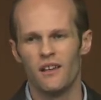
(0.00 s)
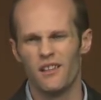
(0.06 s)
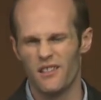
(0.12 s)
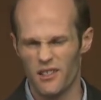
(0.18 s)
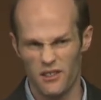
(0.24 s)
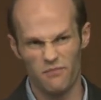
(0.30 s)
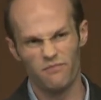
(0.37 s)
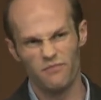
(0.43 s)

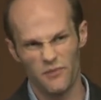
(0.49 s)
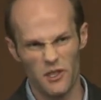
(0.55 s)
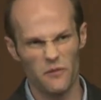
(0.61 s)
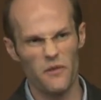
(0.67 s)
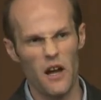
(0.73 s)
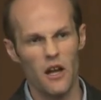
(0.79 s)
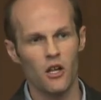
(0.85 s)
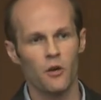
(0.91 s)
the
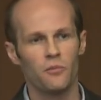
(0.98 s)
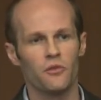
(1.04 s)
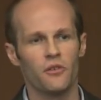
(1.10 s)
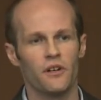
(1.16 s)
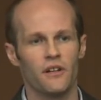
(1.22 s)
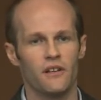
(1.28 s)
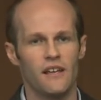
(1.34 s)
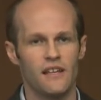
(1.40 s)
developer
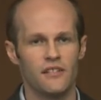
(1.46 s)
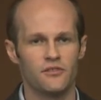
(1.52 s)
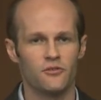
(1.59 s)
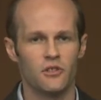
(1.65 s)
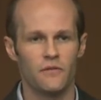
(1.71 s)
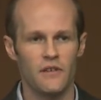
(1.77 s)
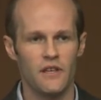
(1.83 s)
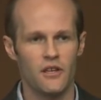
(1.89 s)
and, and
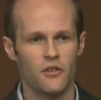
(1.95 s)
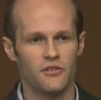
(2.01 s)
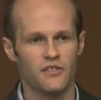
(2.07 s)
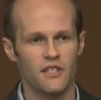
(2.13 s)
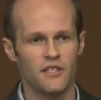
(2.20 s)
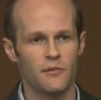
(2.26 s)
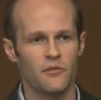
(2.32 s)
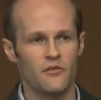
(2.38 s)
sort of
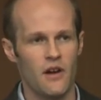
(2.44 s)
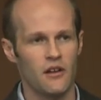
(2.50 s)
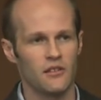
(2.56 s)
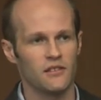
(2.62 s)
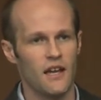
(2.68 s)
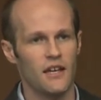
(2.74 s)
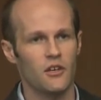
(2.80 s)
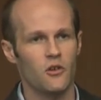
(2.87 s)
ecosystem
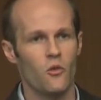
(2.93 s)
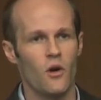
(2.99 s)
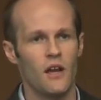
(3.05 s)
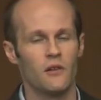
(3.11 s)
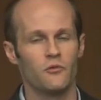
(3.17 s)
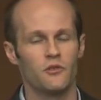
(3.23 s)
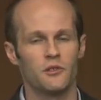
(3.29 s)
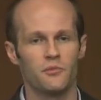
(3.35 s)
around Litecoin was